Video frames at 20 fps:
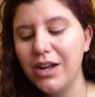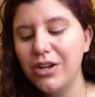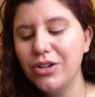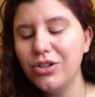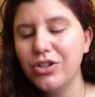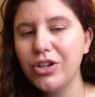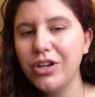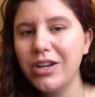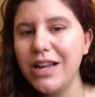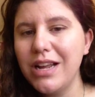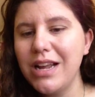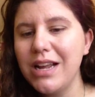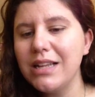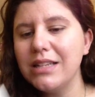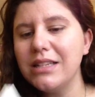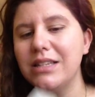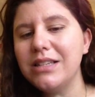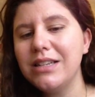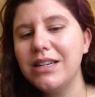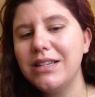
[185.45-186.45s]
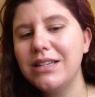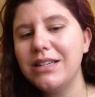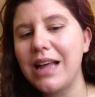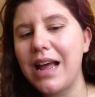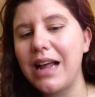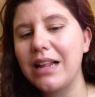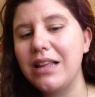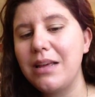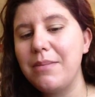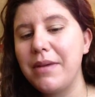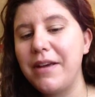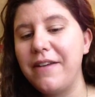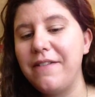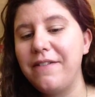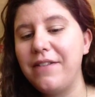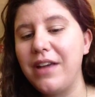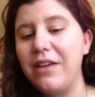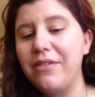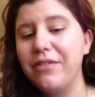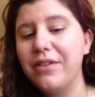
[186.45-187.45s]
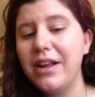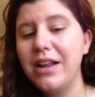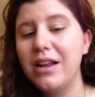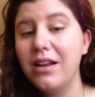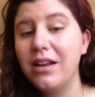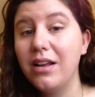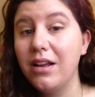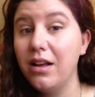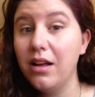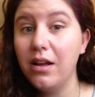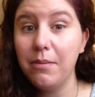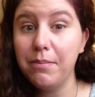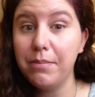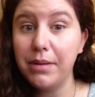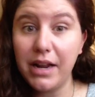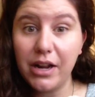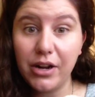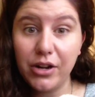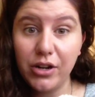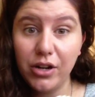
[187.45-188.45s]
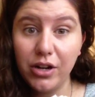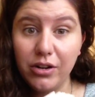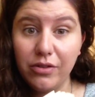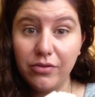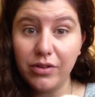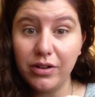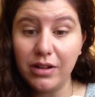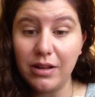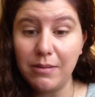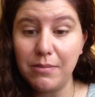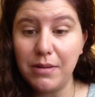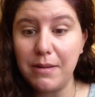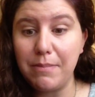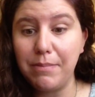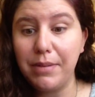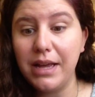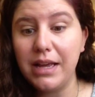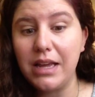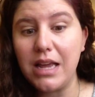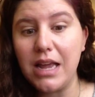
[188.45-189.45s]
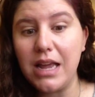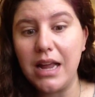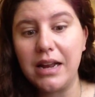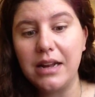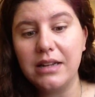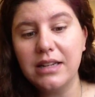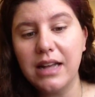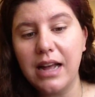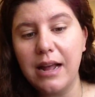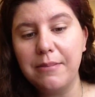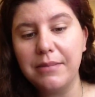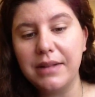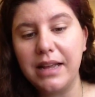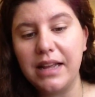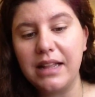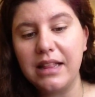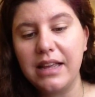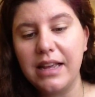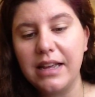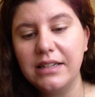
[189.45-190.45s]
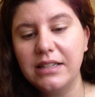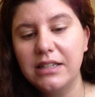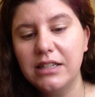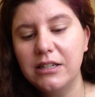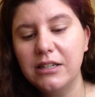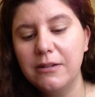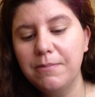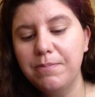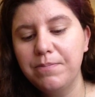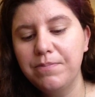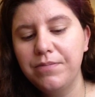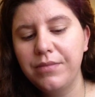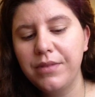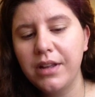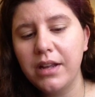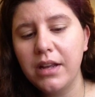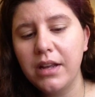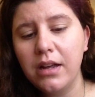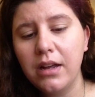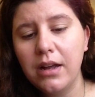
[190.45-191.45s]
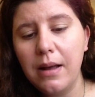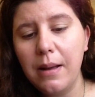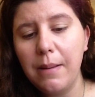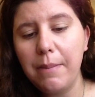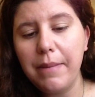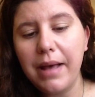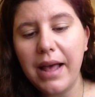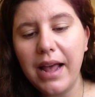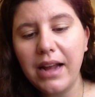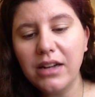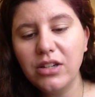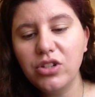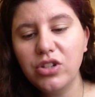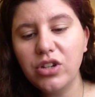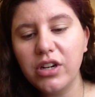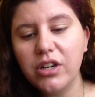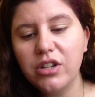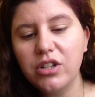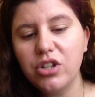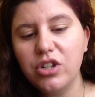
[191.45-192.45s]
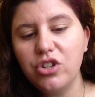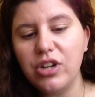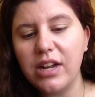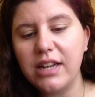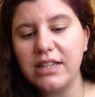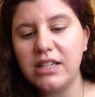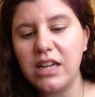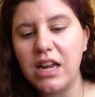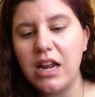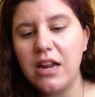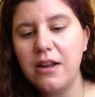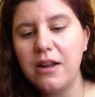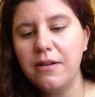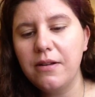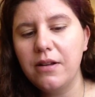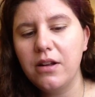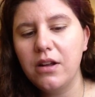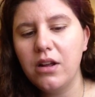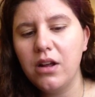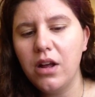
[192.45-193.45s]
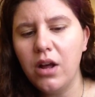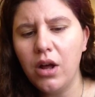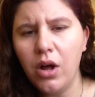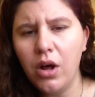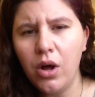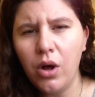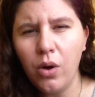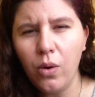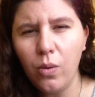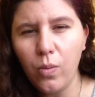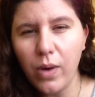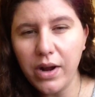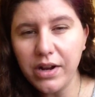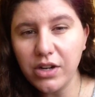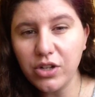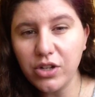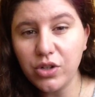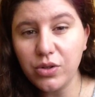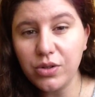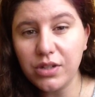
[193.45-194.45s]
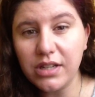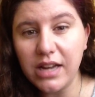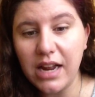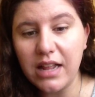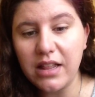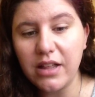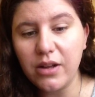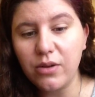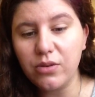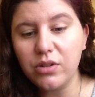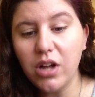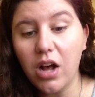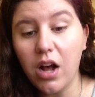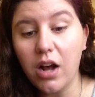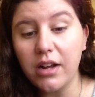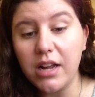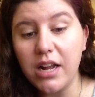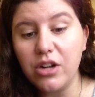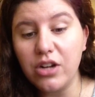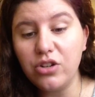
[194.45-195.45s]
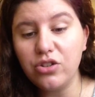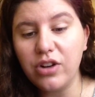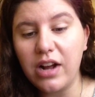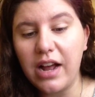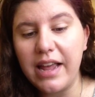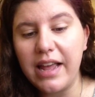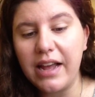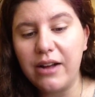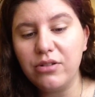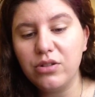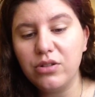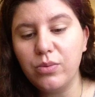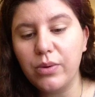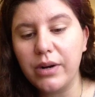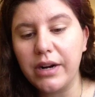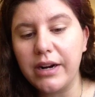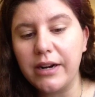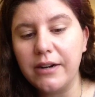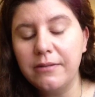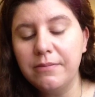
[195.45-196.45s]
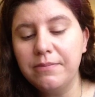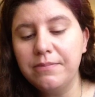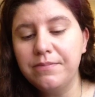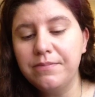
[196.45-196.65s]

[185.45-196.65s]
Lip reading: Turkey isn't exactly my favorite, but I couldn't really be picky at a time like this. Max turned to Jessie. "When did you say those hockey tryouts were?"